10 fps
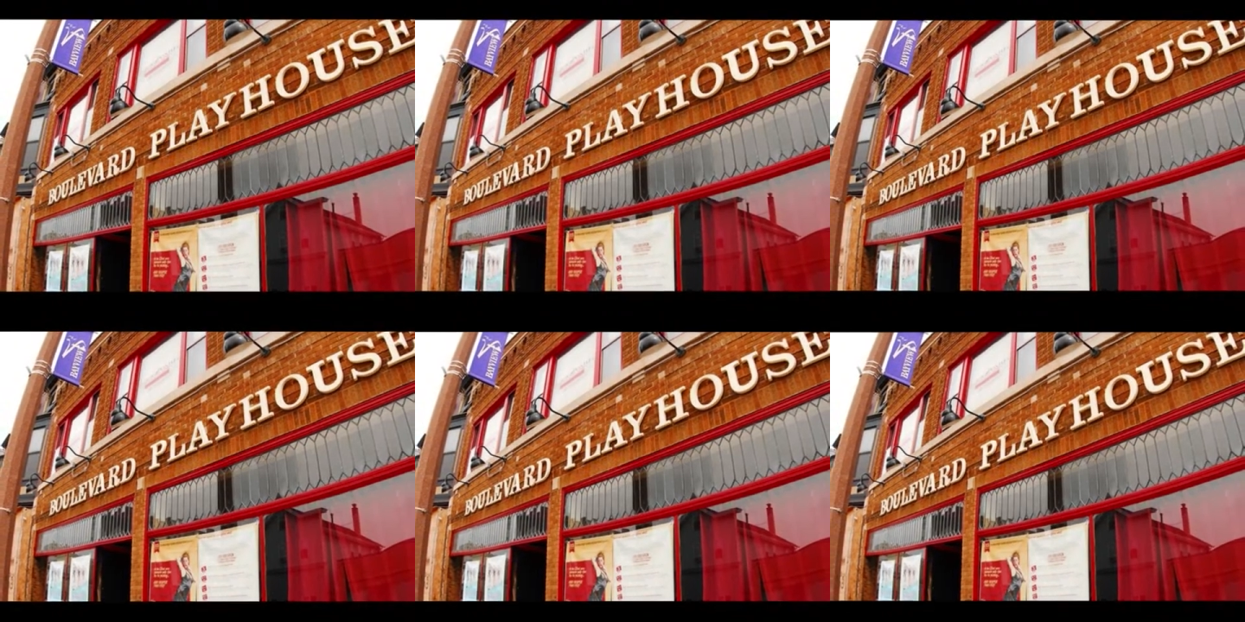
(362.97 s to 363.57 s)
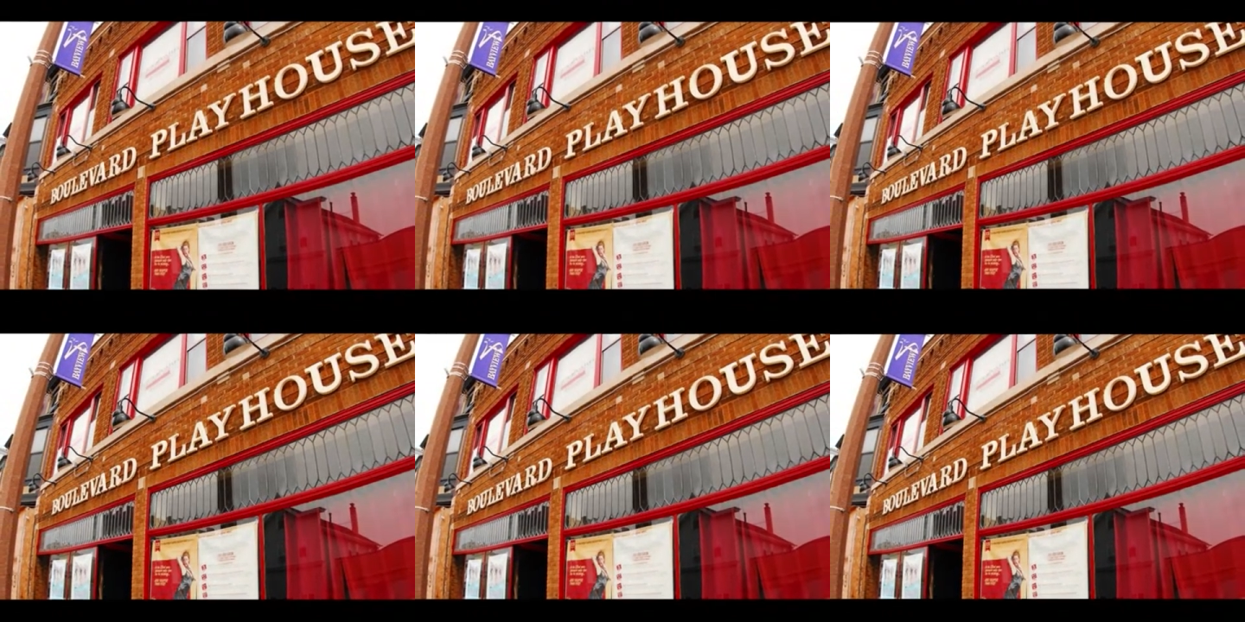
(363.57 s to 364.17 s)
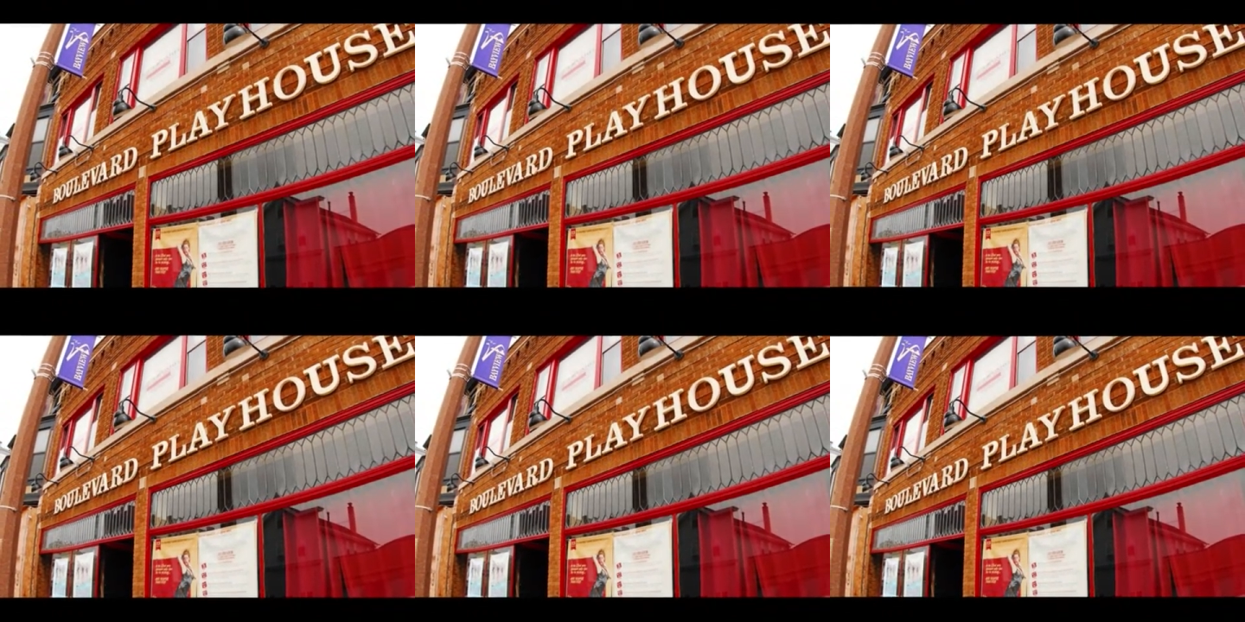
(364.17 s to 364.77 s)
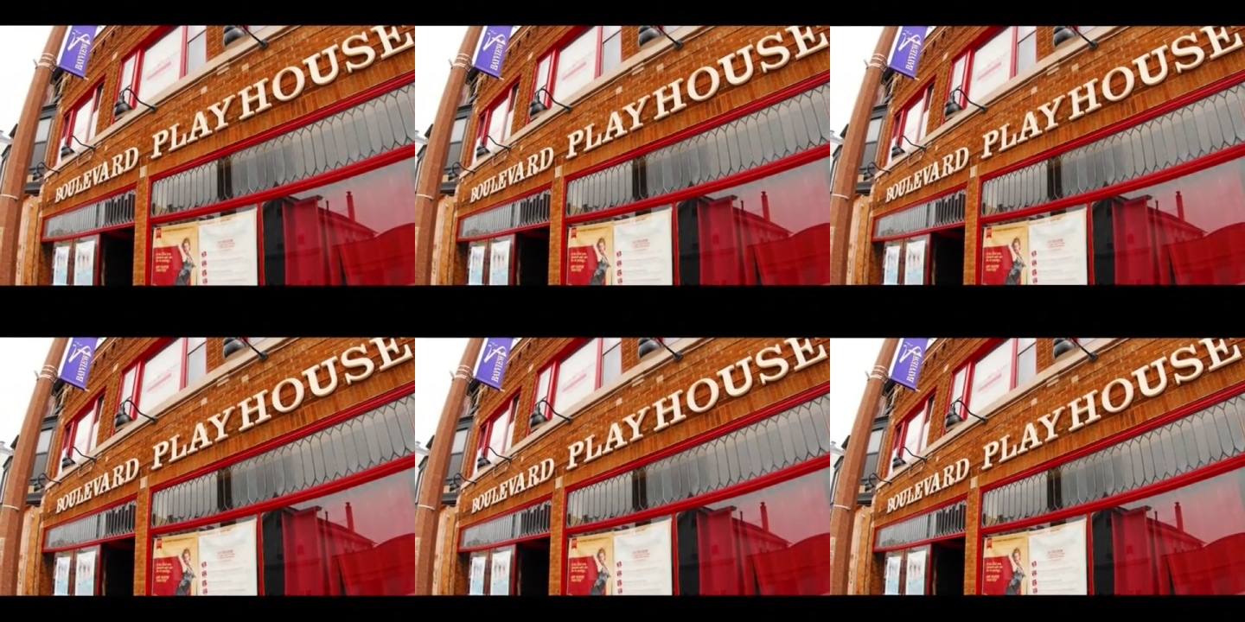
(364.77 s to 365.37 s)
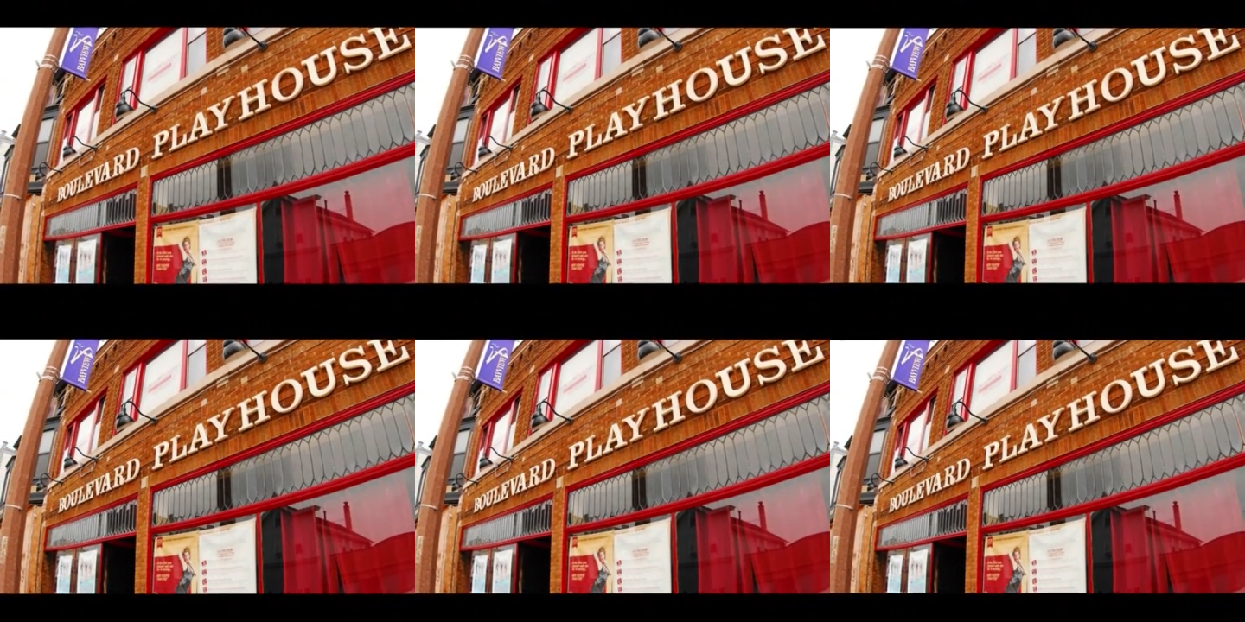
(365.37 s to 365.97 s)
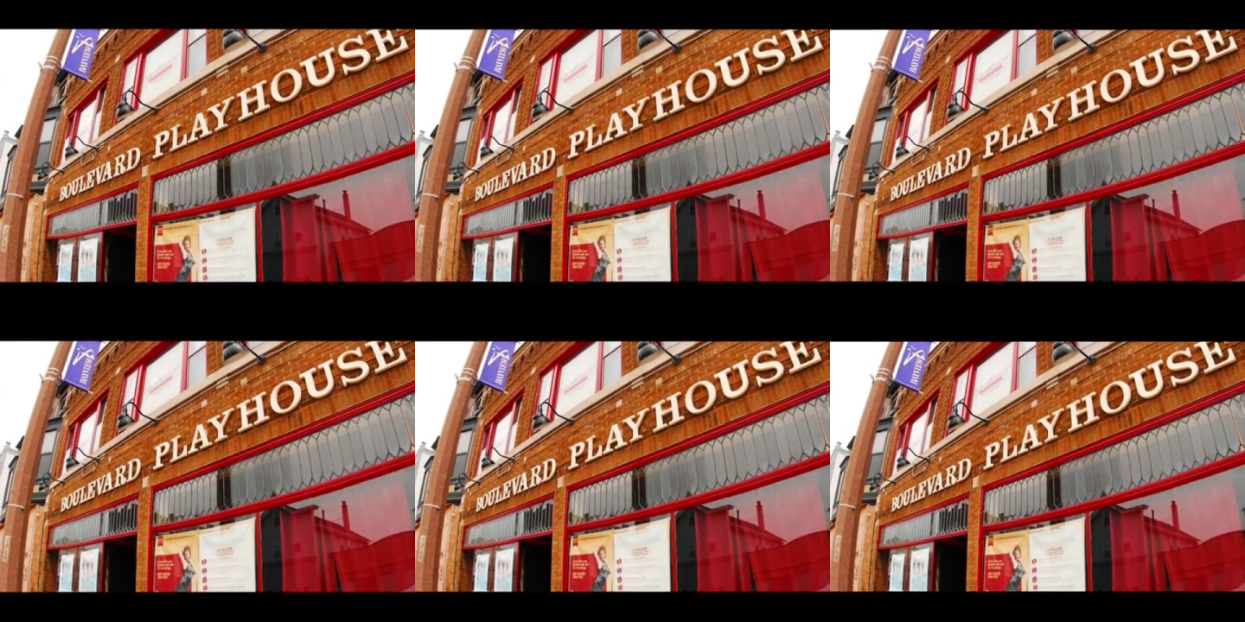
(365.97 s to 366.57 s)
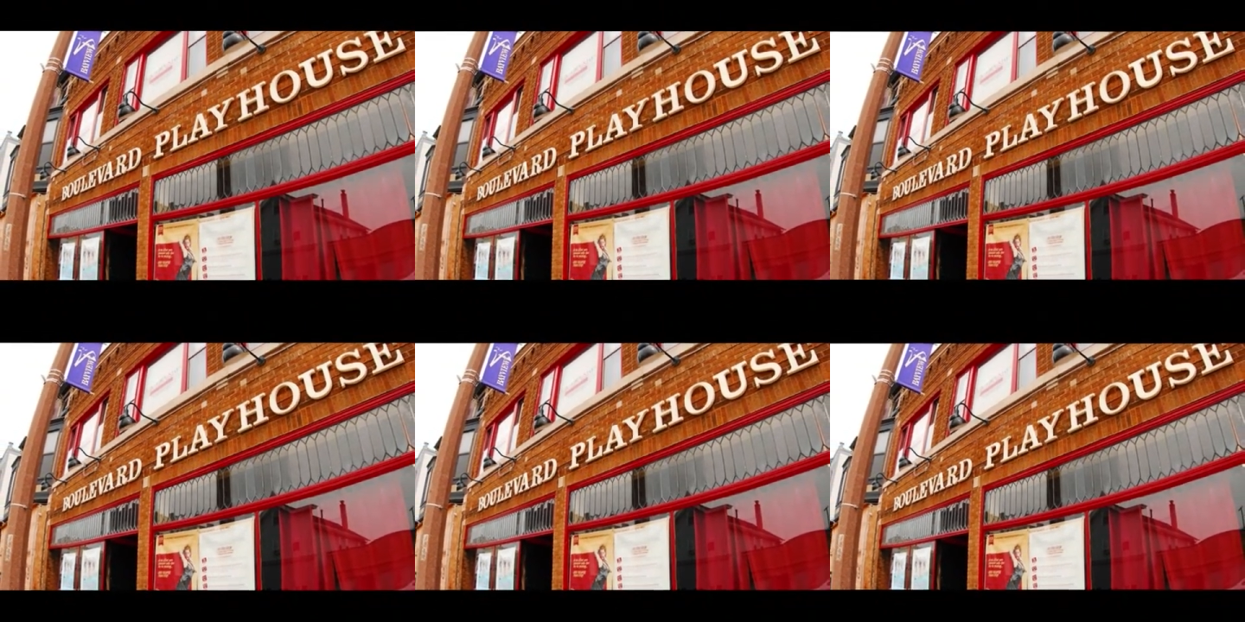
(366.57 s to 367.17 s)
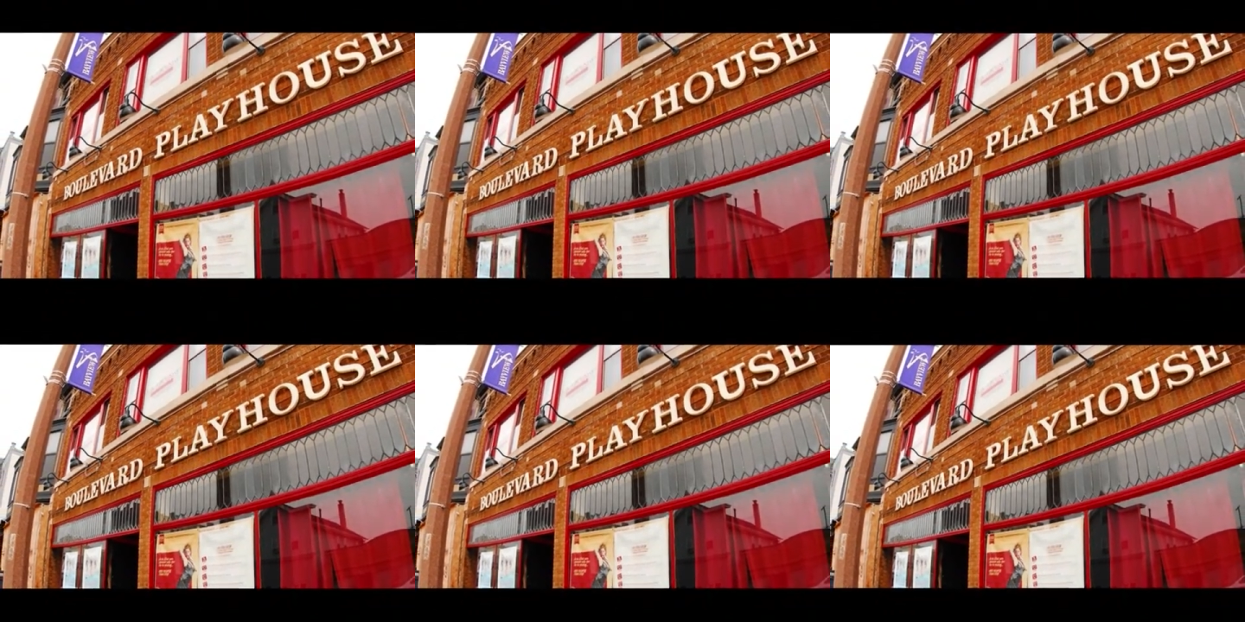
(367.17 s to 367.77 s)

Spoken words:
[unreadable: no face in view]